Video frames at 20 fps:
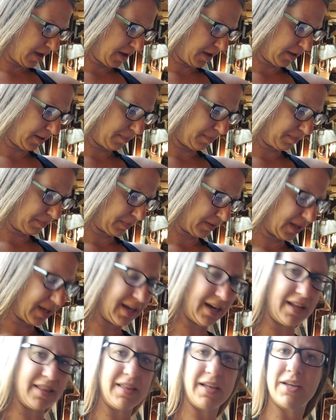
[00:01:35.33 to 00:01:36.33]

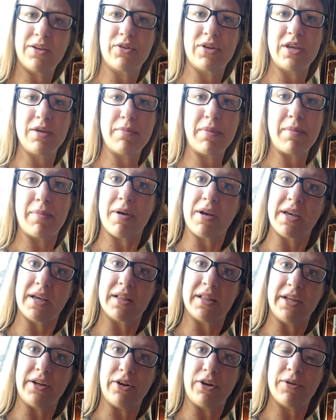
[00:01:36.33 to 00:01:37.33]
And I think it'll keep my
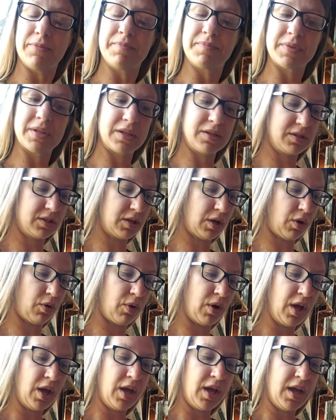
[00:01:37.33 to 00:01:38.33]
bucket cleaner.
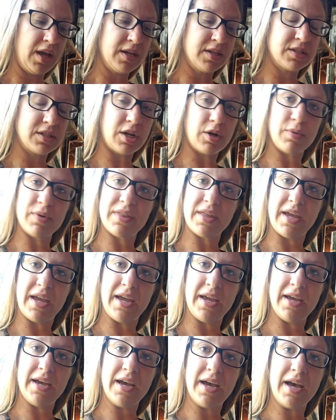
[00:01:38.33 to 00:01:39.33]
So start with
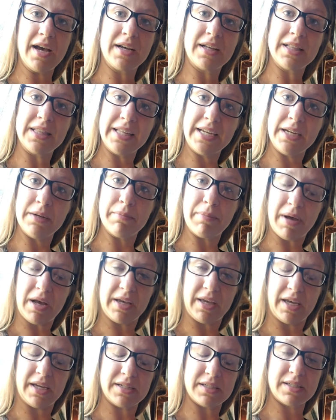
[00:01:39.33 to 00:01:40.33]
a clean
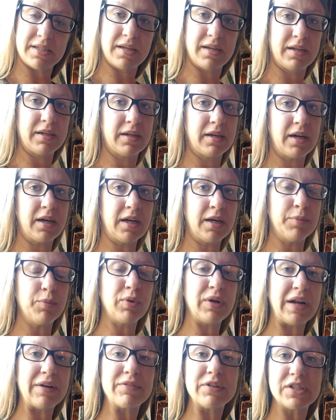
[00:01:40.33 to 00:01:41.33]
bucket,
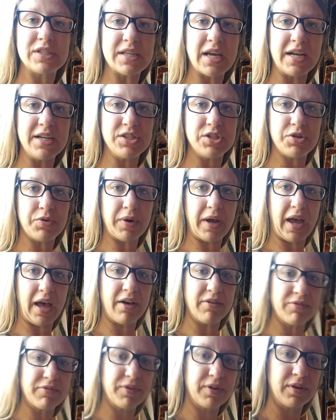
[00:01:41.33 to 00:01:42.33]
whatever size you
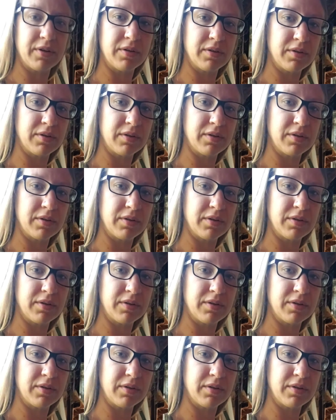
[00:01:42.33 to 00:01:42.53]
have.